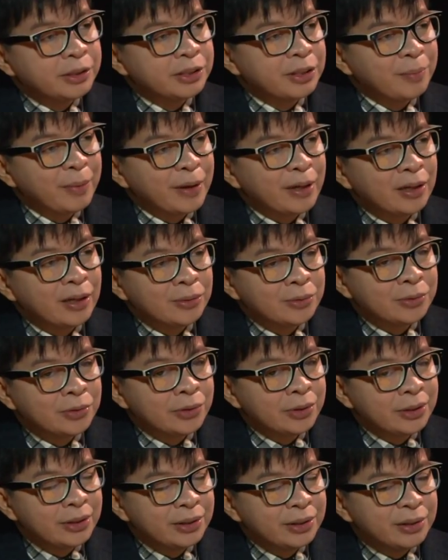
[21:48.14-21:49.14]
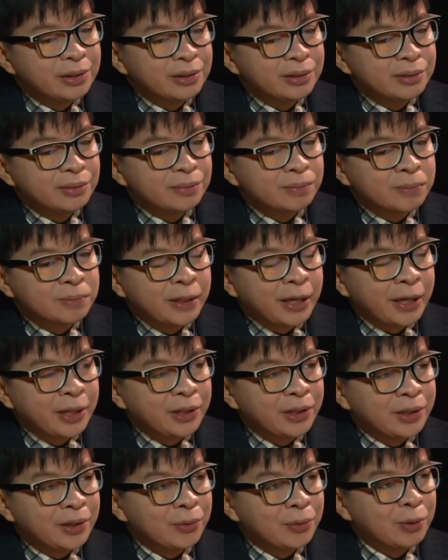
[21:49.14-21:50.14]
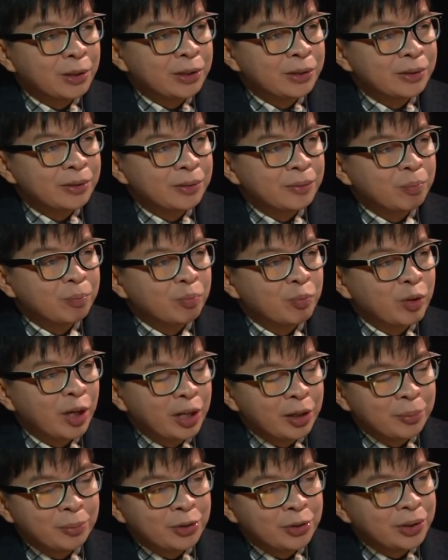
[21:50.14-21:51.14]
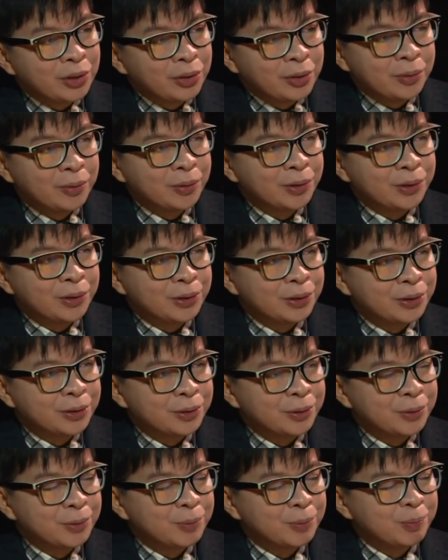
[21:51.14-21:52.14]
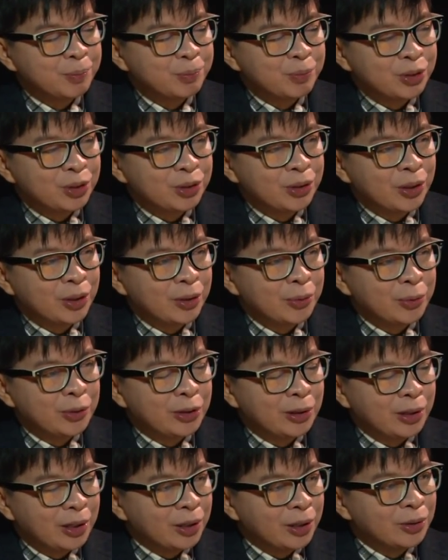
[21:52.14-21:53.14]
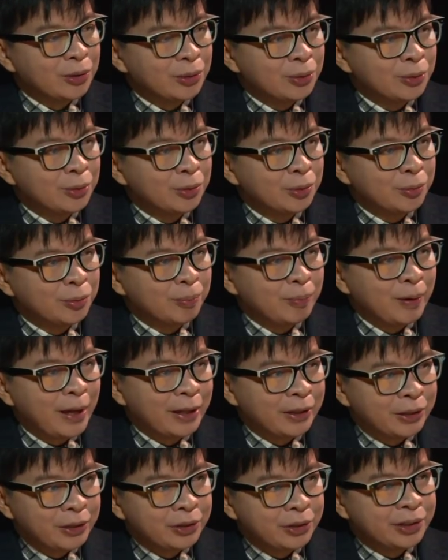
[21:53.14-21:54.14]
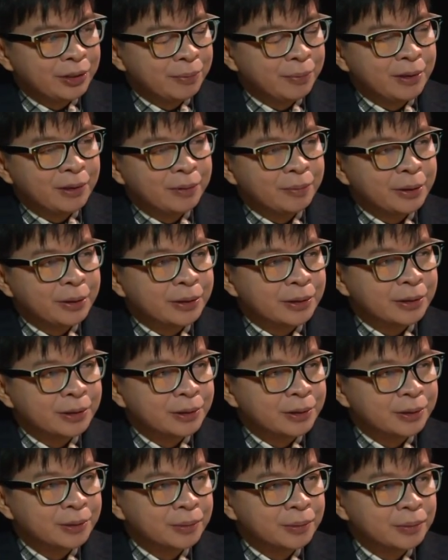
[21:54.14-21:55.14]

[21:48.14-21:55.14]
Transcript: If it is a Macau tree in Kenya, what kind of tree would you like to plant here in the Philippines?